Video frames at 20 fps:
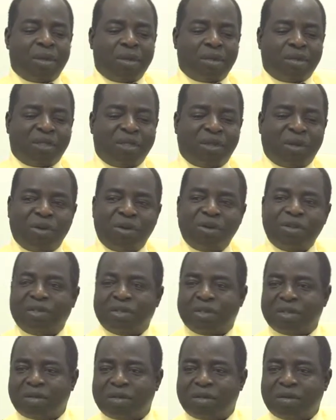
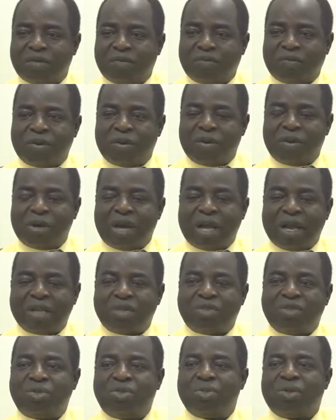security for and
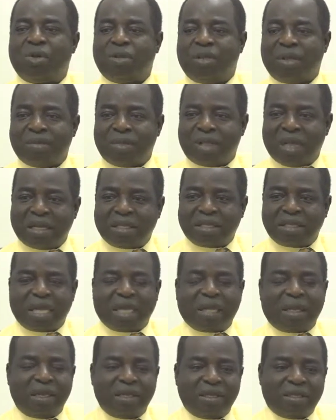assure them that
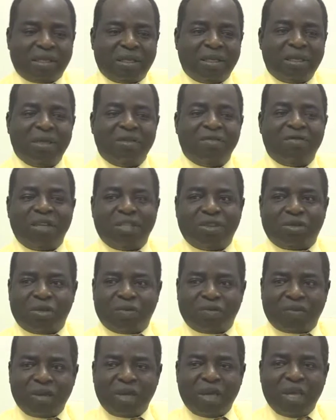at least in the event
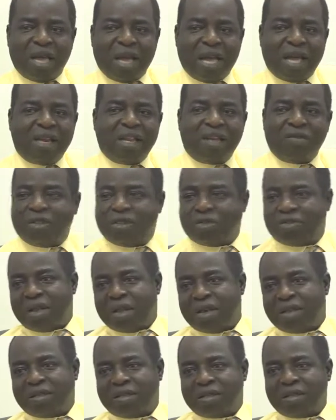of any
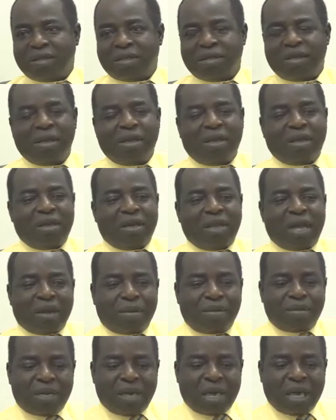eventuality,
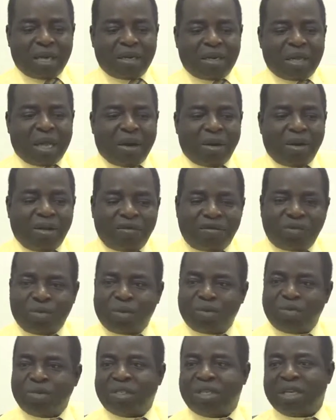their, their, their loved
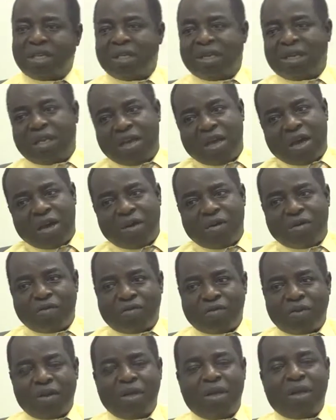one will be taken care
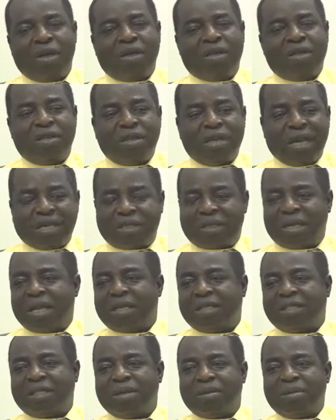of. The National
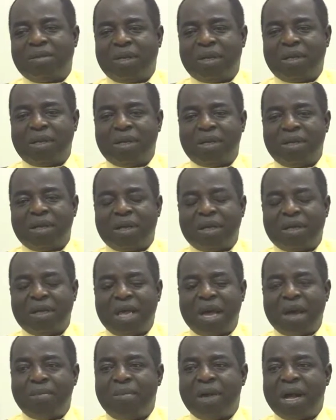Assembly
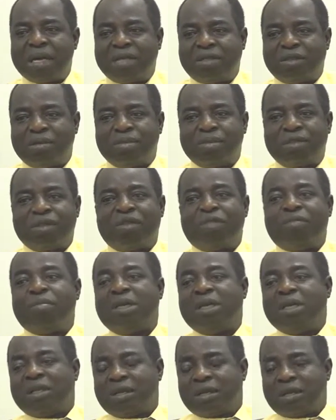earmarked some sort of
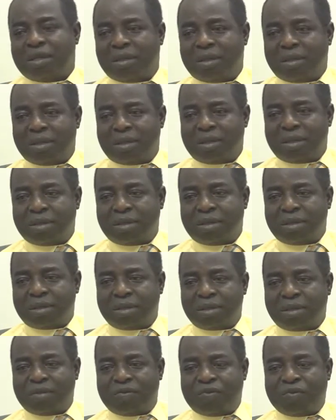money
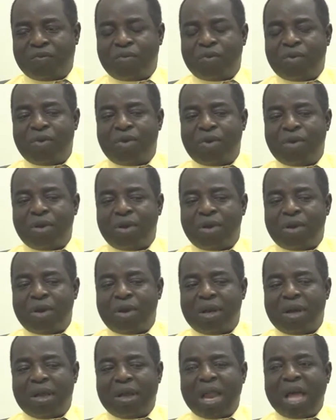for
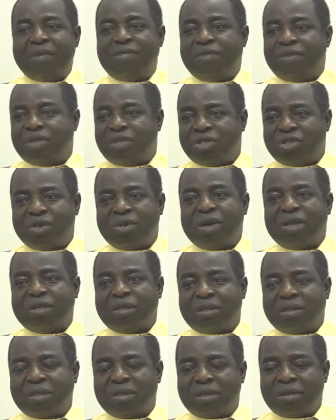life
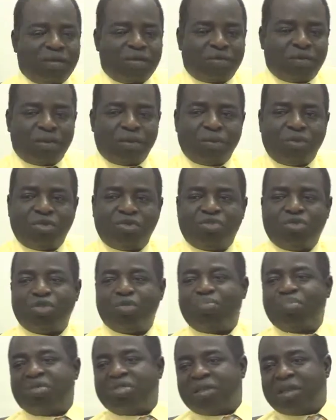insurance. The lawmaker
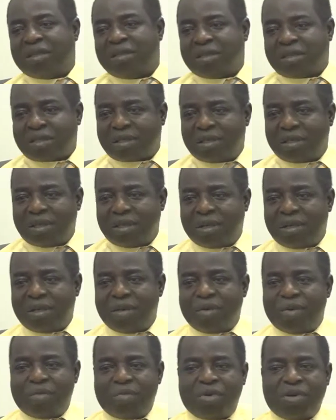pointed out that to
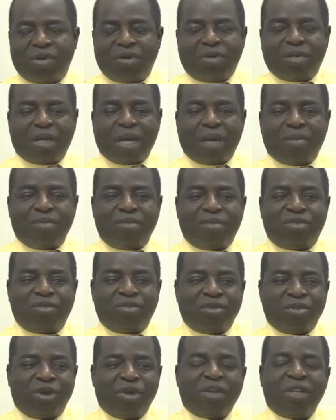escape being
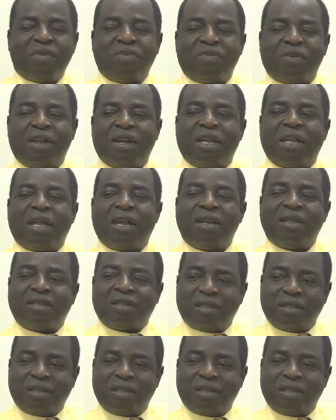caught with raw cash,